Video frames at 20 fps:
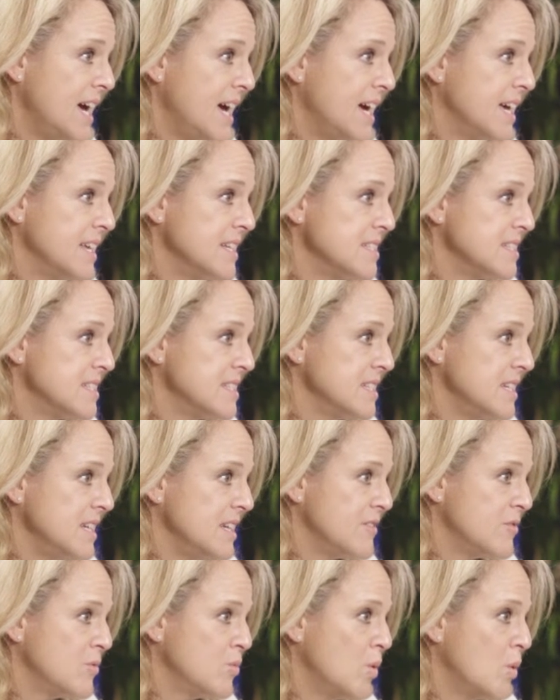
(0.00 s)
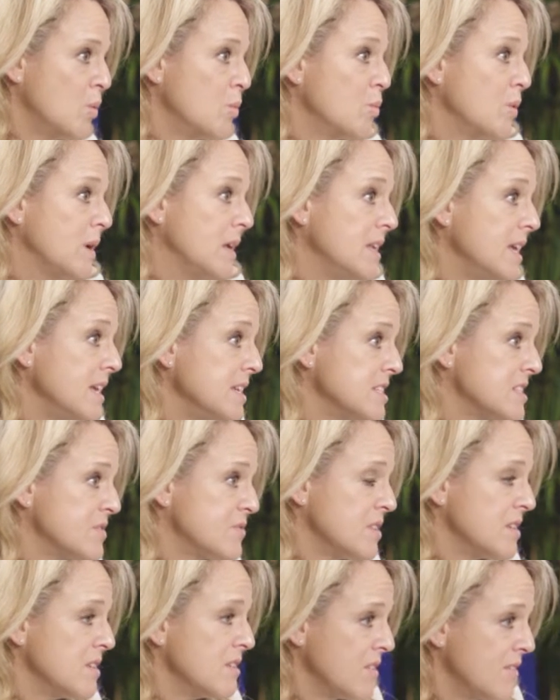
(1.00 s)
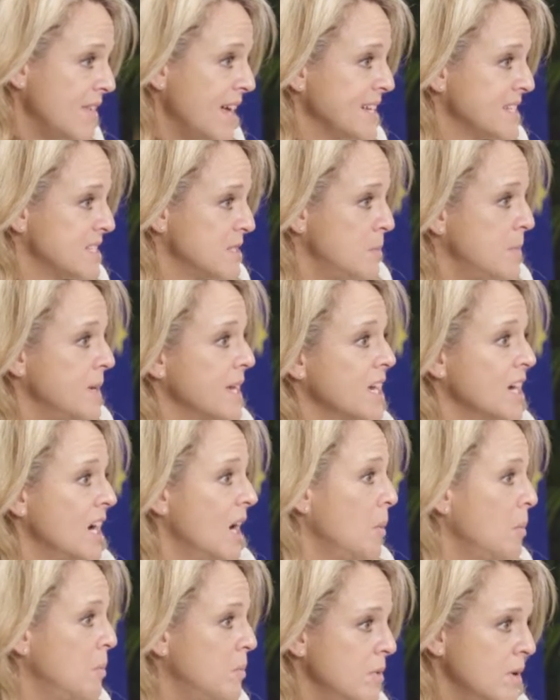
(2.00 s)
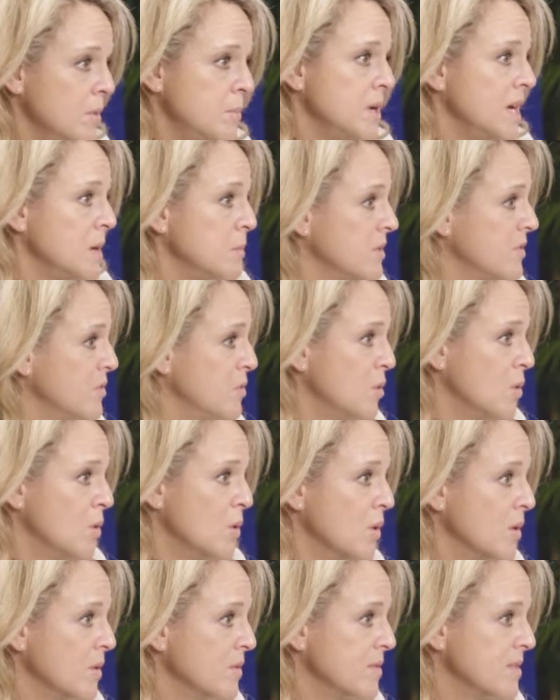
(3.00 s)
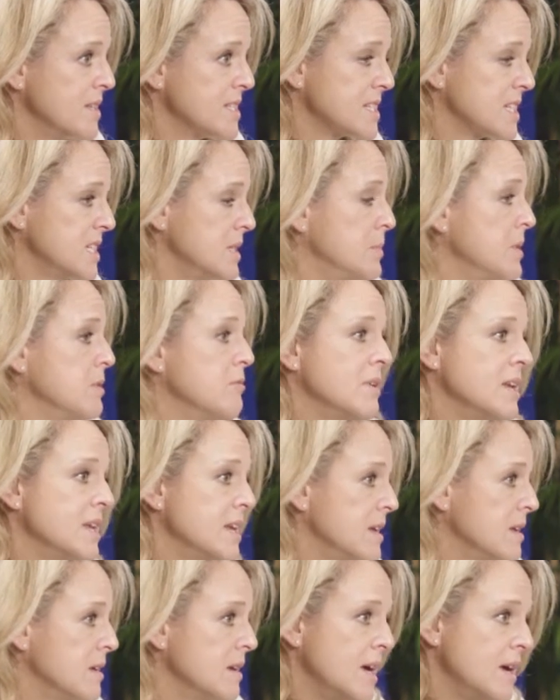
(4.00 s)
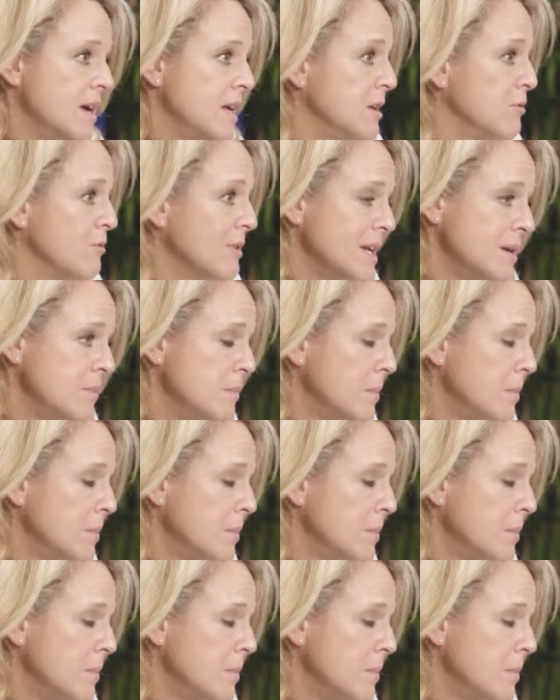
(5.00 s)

and if what we need is for that to pick up a bit before there's going to be really any real